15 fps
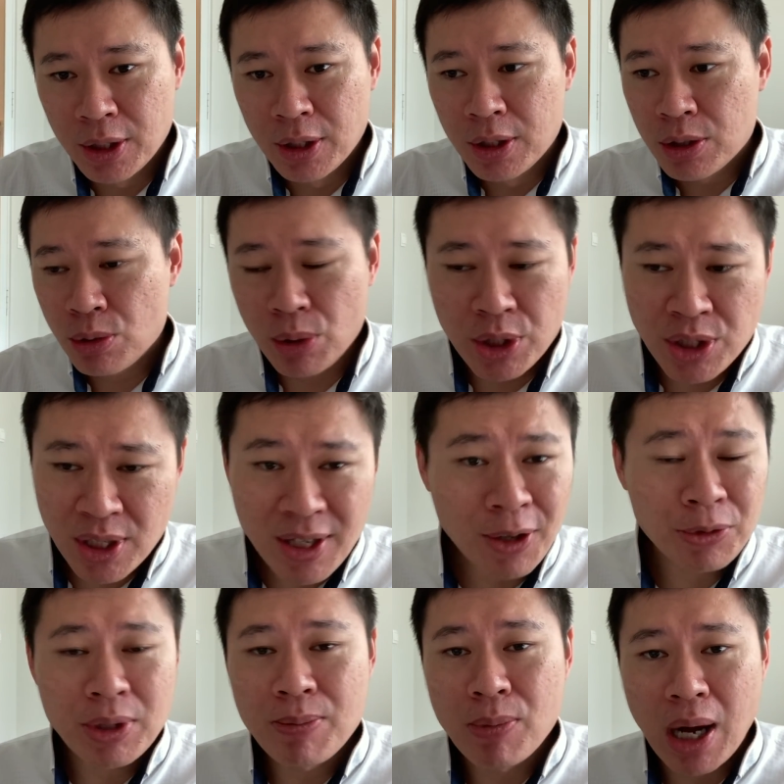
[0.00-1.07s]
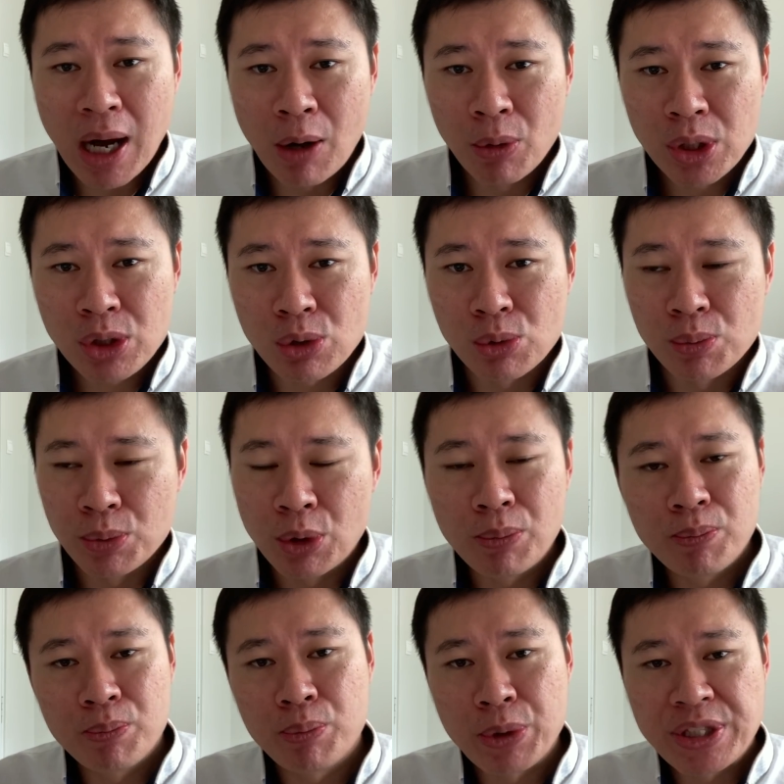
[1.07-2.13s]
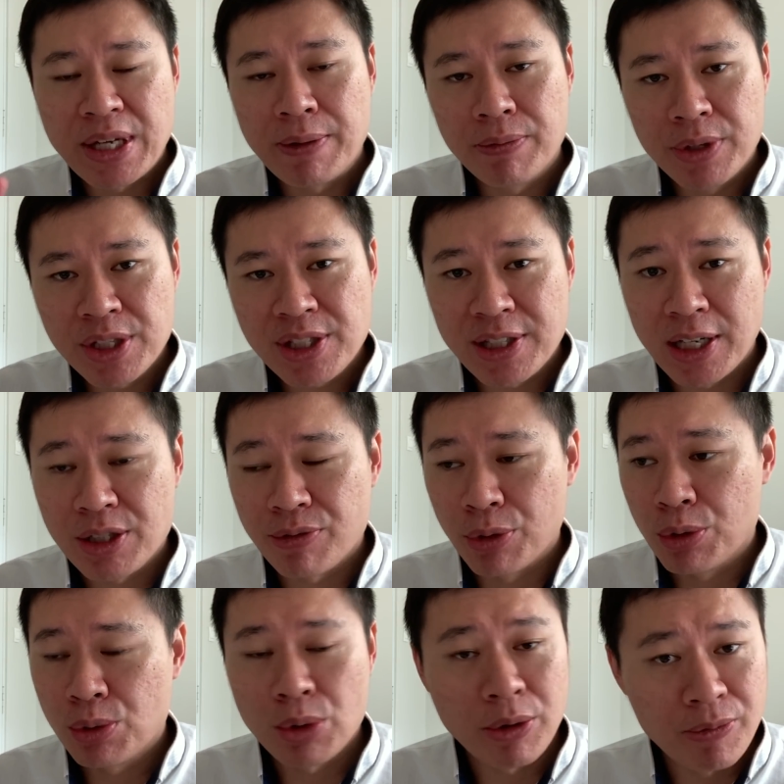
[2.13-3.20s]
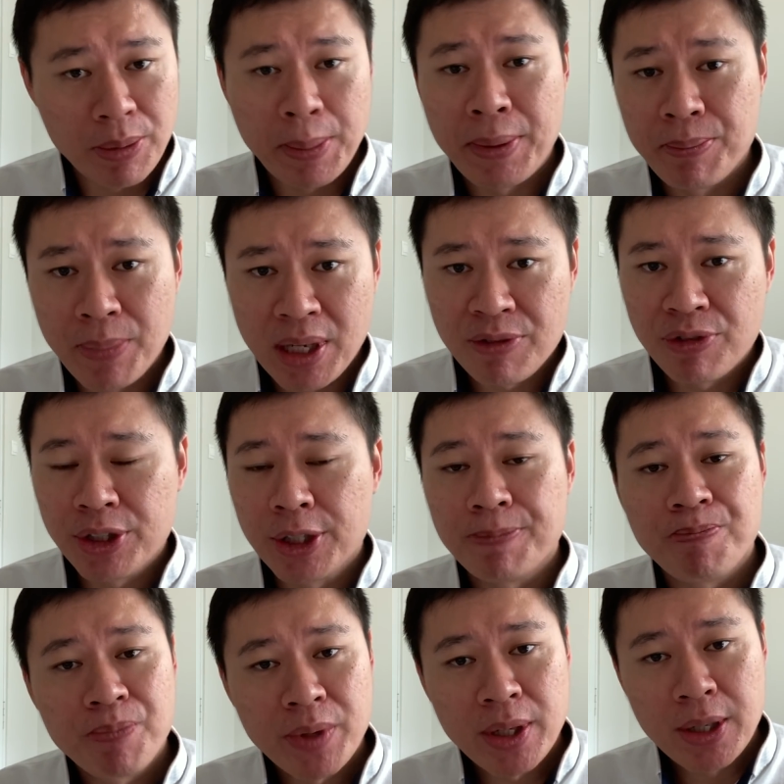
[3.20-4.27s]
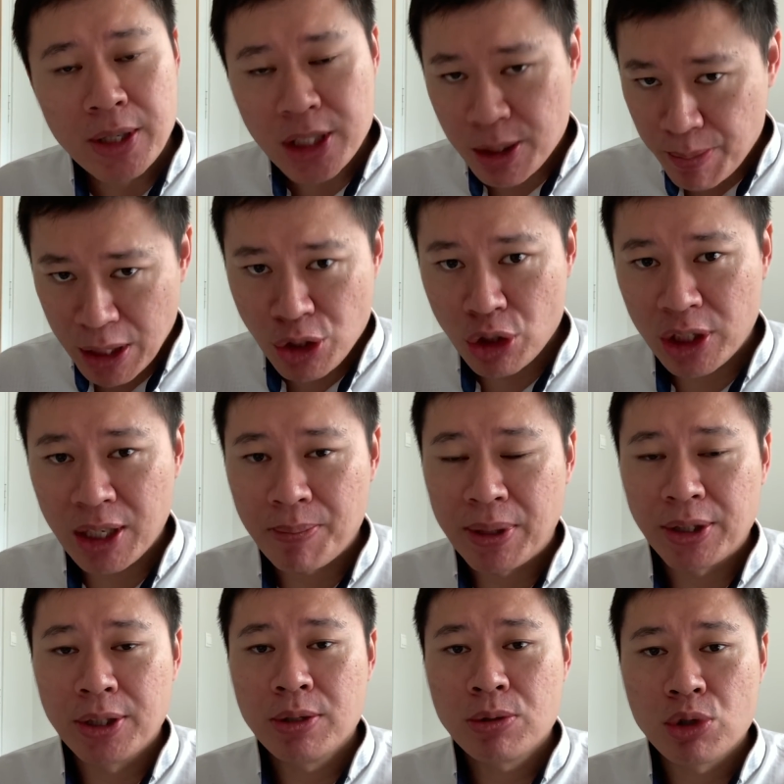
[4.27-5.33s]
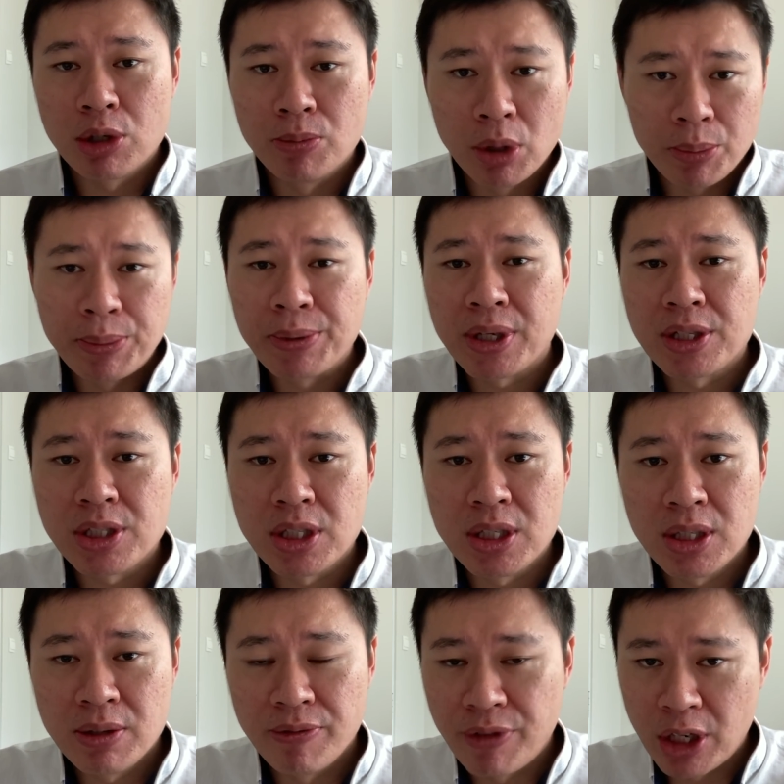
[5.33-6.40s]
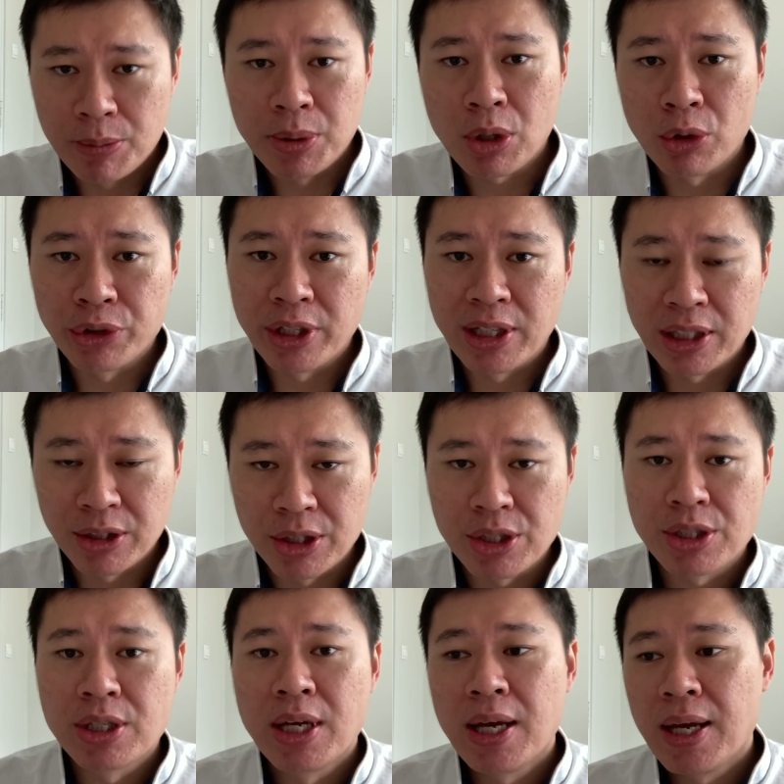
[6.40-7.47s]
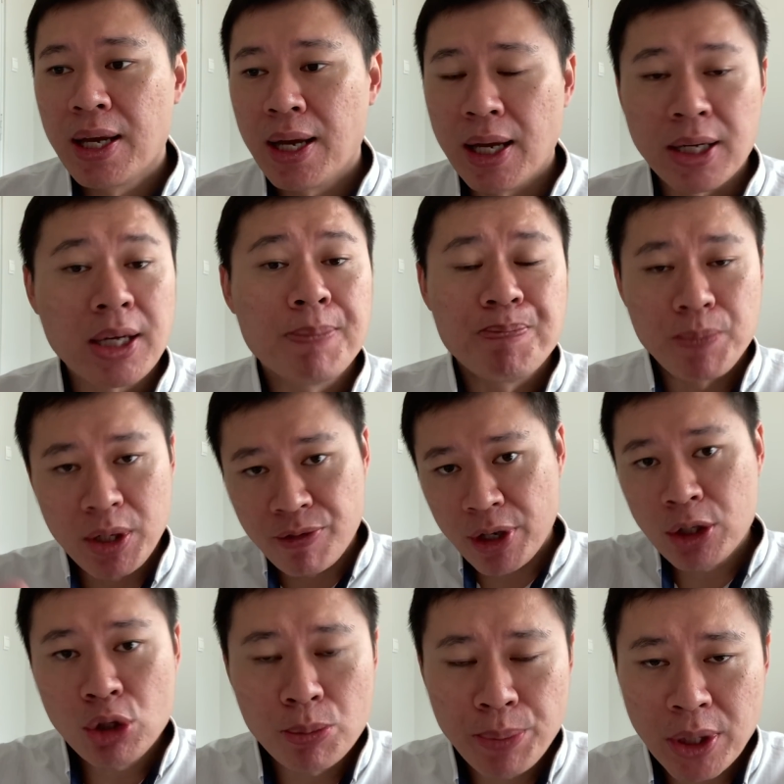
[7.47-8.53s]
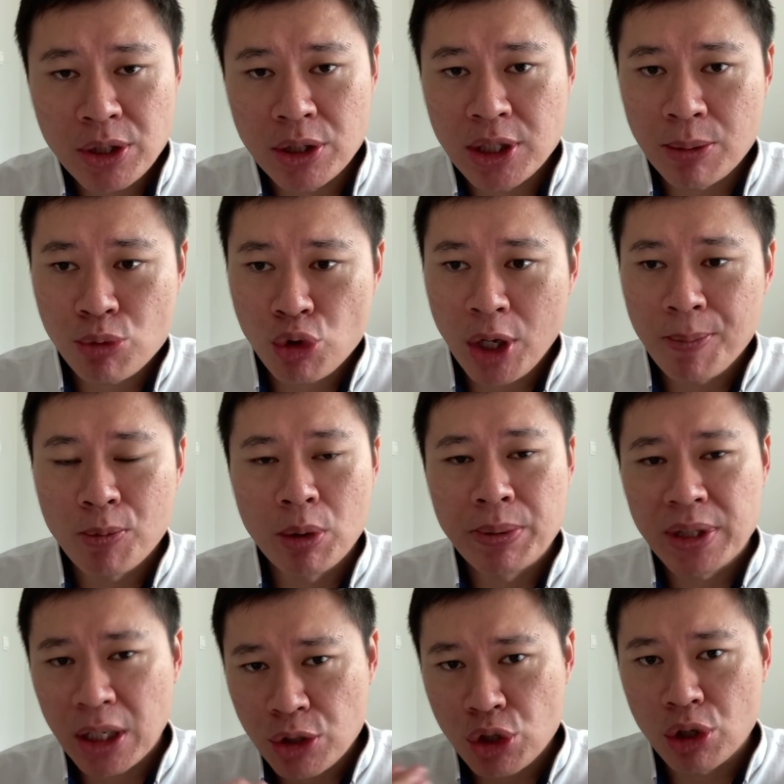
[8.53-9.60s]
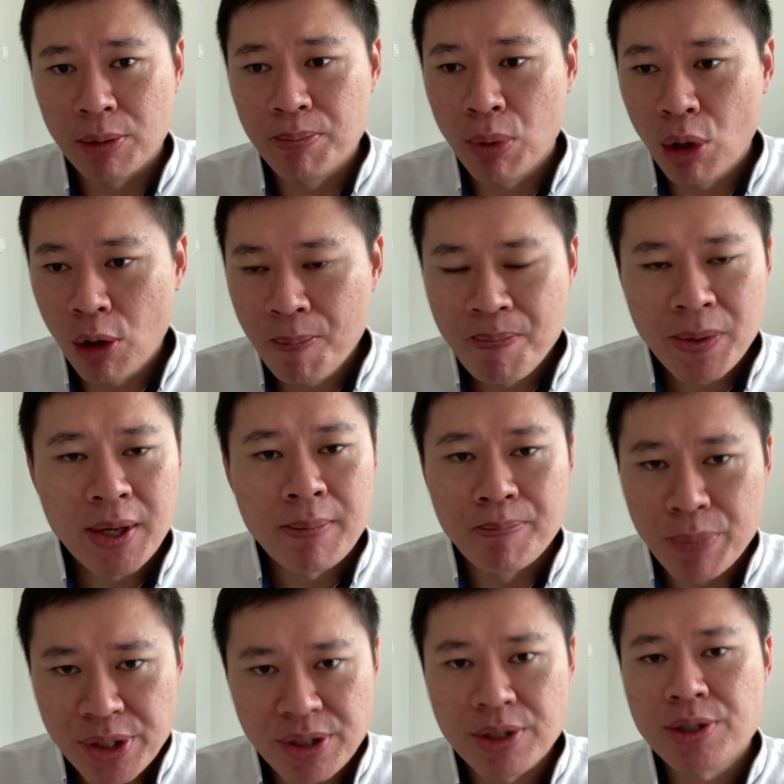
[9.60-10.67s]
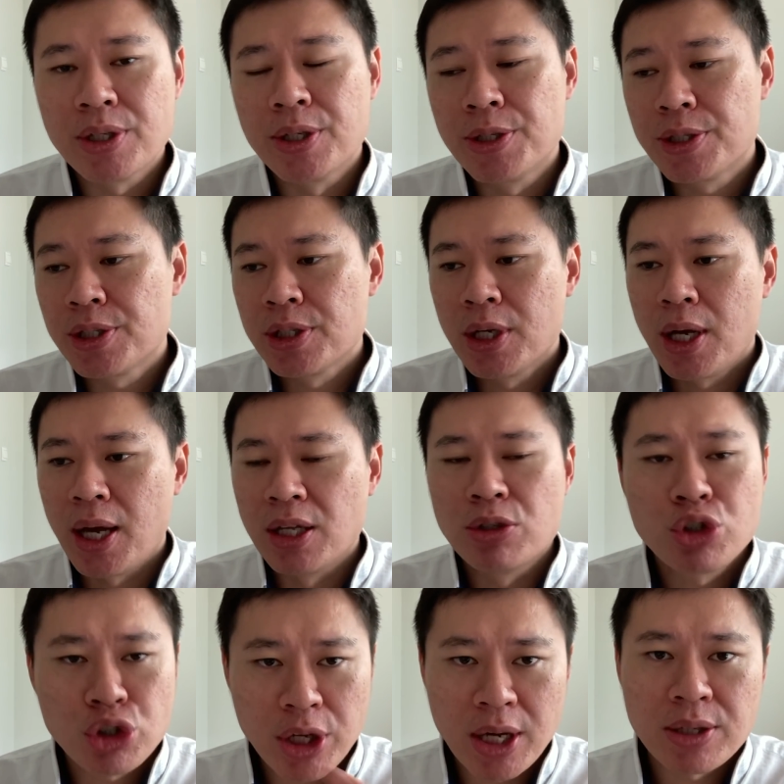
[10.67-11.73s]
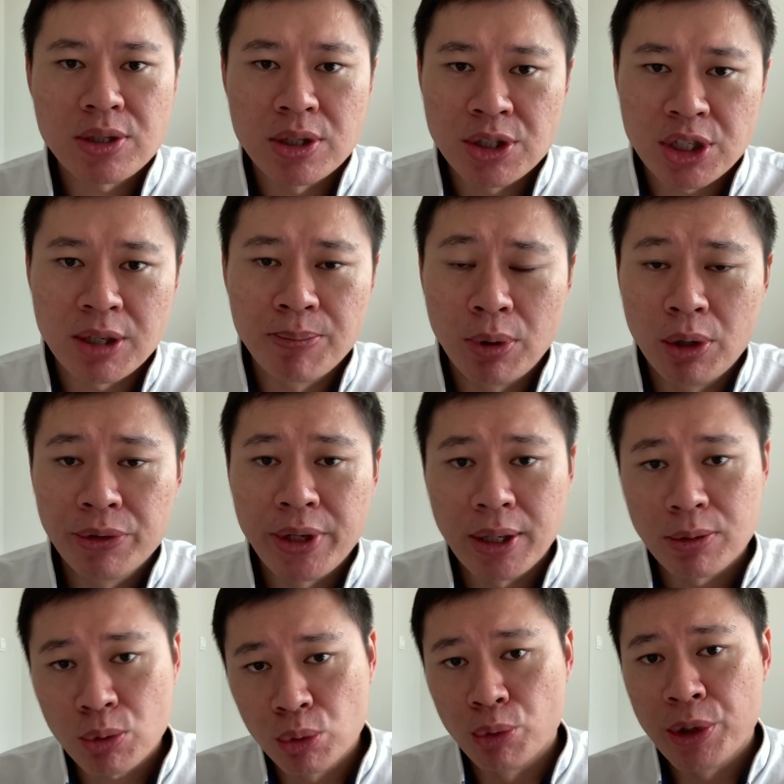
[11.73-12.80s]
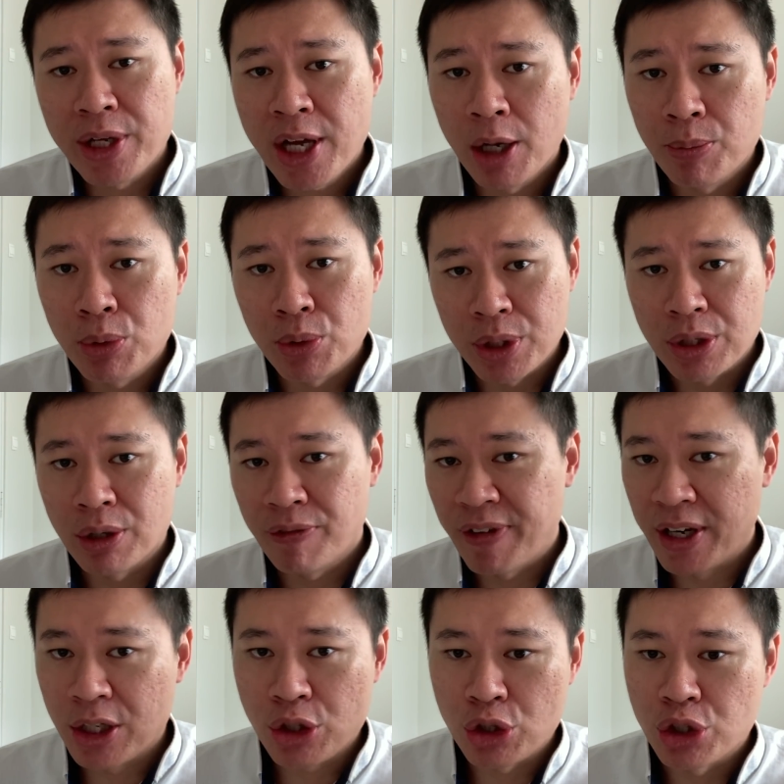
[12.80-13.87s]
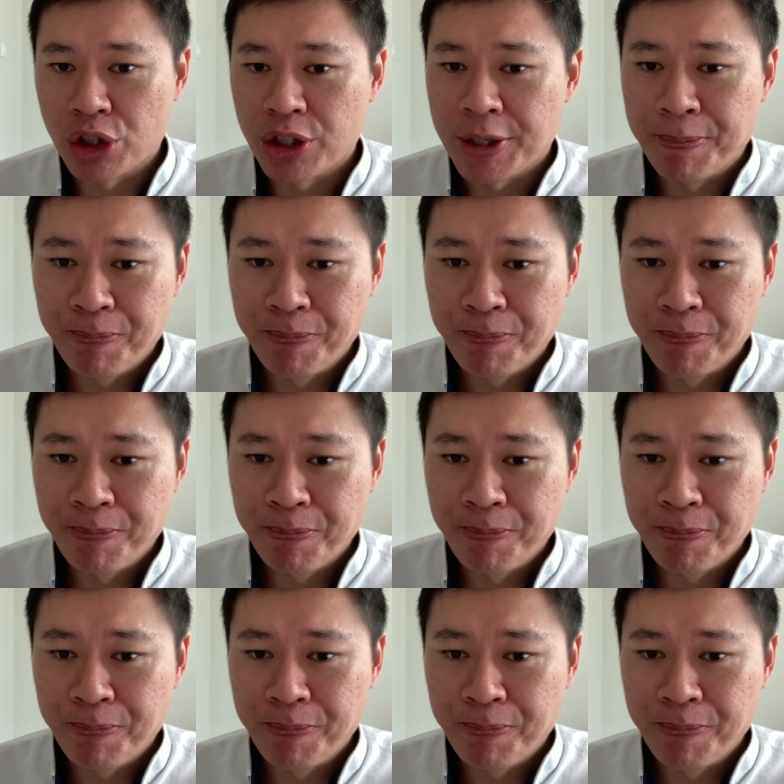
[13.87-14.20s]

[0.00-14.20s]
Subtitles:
So it's taken our team hours to present these slides for you. So if you benefited, smash the like button so that more people can see valuable content like this. And again, if I need to press on subscribe, we'll be touching on more businesses and shares in Singapore that could really help you in your financial journey.